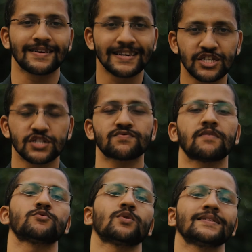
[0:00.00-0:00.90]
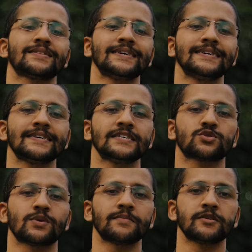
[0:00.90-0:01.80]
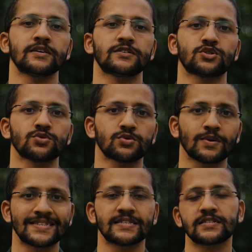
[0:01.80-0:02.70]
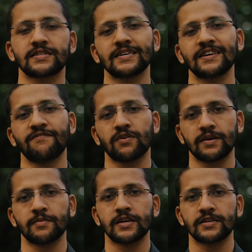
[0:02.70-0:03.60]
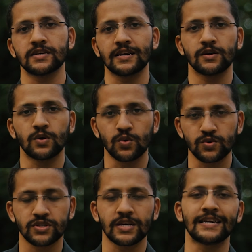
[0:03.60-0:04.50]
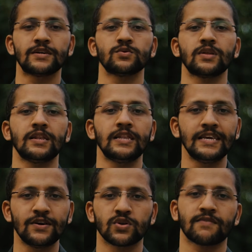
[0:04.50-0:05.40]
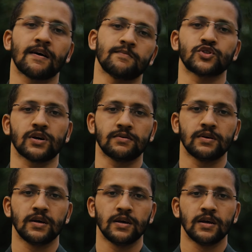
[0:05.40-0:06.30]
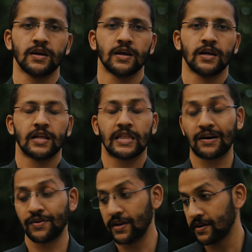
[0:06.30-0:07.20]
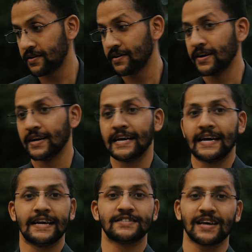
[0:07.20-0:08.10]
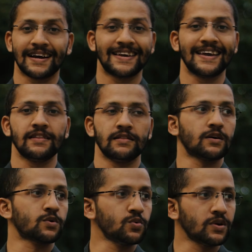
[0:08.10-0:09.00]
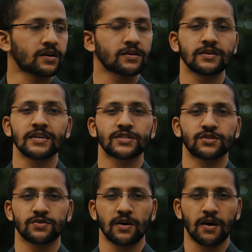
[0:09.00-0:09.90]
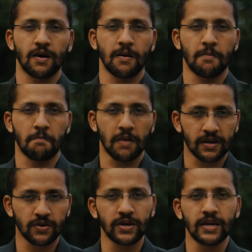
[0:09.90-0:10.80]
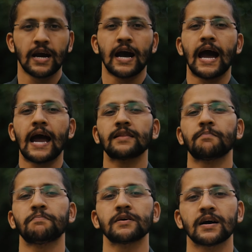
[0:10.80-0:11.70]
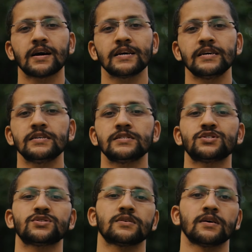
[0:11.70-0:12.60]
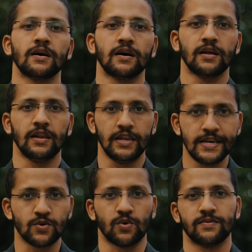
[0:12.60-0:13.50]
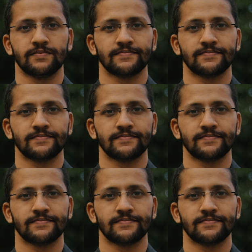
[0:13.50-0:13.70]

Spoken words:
ranges from 23 degrees 20 minutes to 26 degree 40 minutes and goes into the Leo Navamsa. Now here it's again the ruler is Mercury and the pada is Leo.